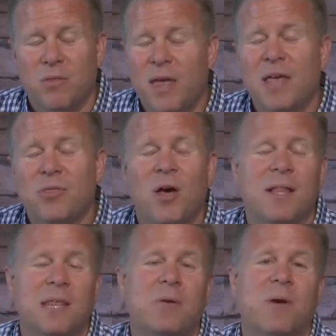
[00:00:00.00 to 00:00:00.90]
They
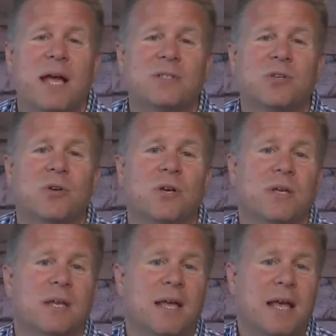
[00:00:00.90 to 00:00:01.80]
thought they were as
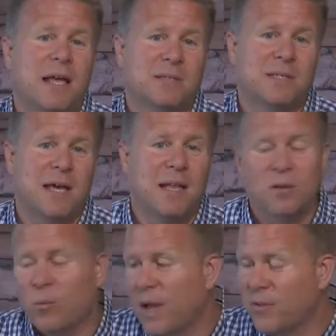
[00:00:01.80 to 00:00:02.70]
good as dead.
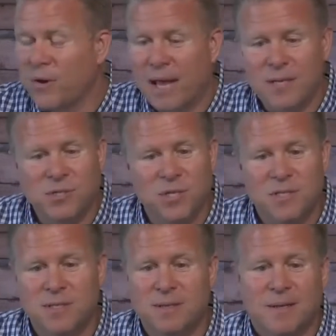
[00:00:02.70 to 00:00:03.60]
The weather had
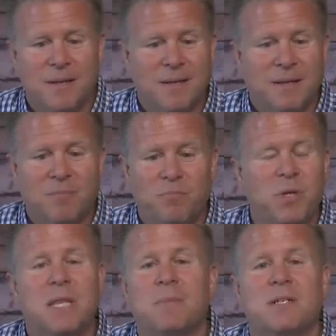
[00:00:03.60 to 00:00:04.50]
just
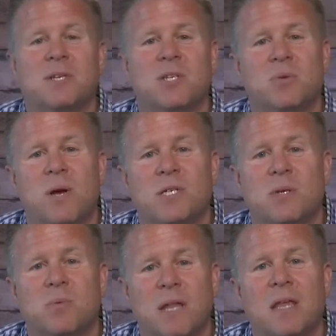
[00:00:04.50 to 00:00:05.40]
put them in a
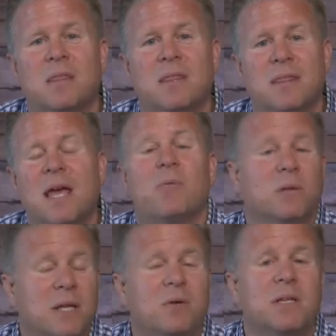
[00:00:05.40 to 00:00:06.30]
situation when they were
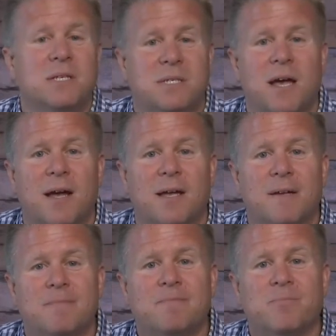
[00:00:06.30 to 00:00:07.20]
literally stuck,
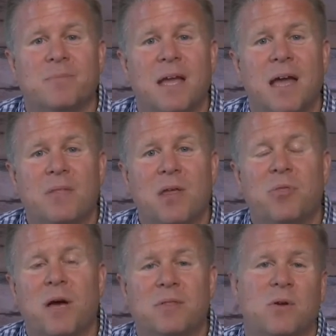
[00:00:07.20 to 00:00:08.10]
and they
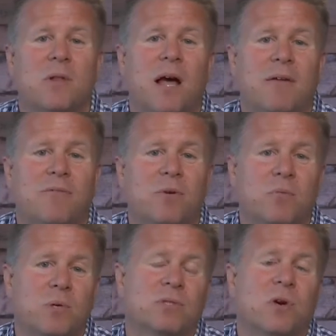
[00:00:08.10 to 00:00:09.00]
thought their life
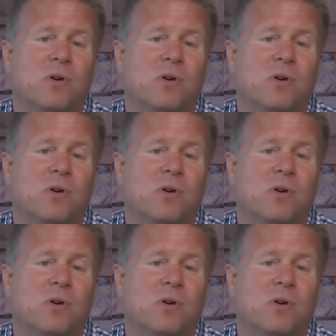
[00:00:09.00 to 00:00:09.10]
was